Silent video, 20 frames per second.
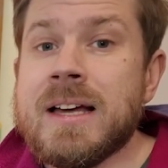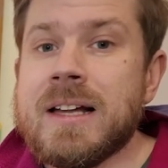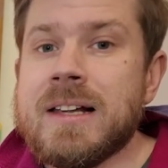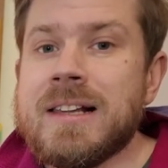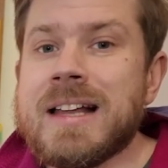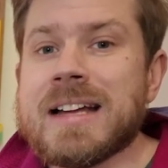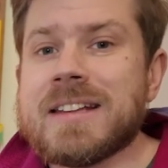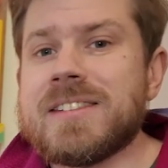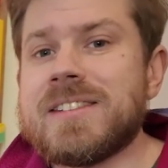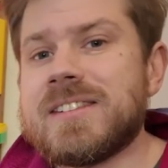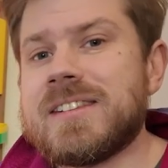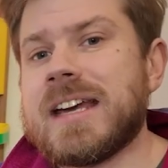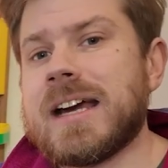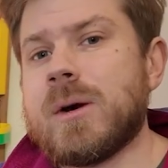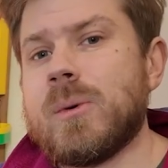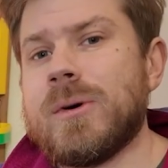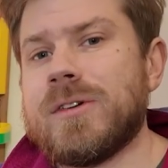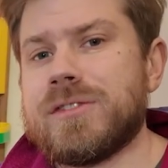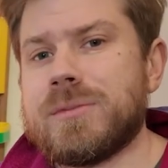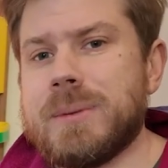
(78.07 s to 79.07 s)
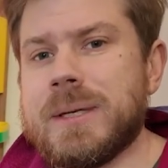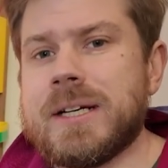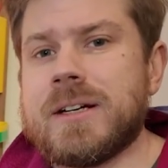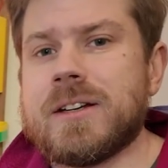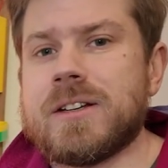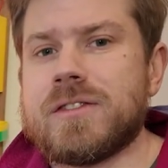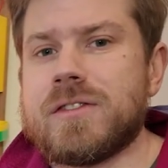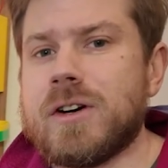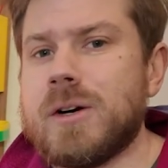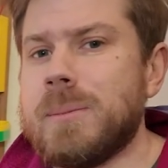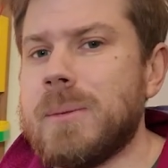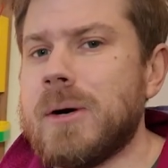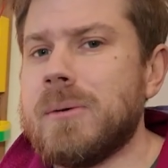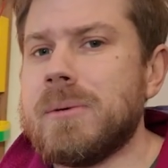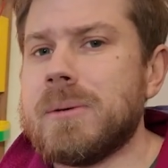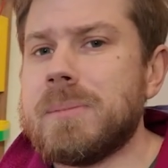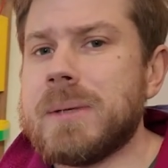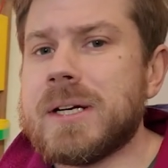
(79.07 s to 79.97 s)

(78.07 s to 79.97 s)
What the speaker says: Let's stick with speakers for a moment,